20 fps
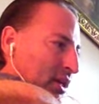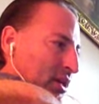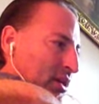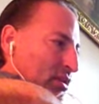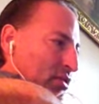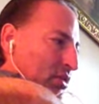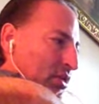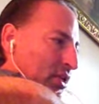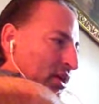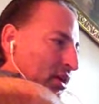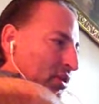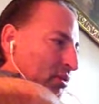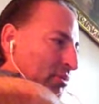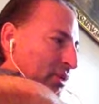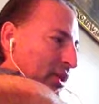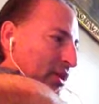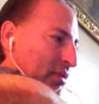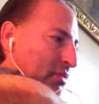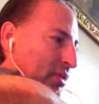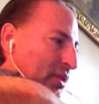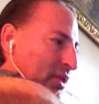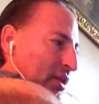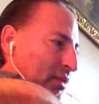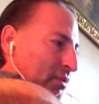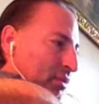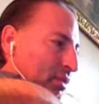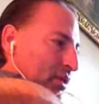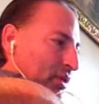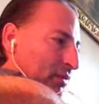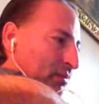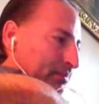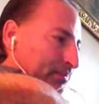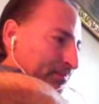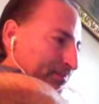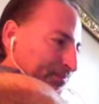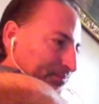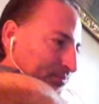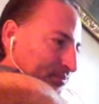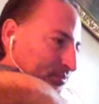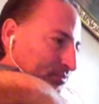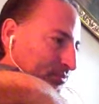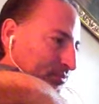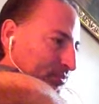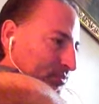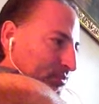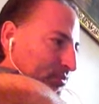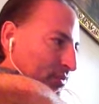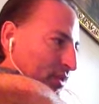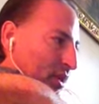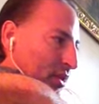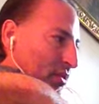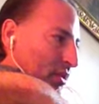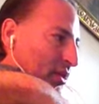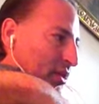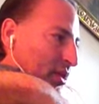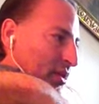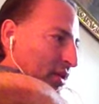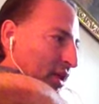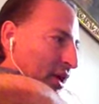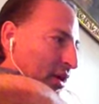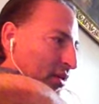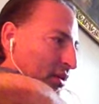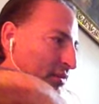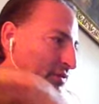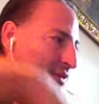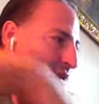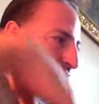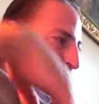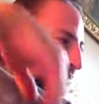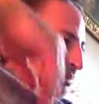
So they all remain where they were, where the crowd and fear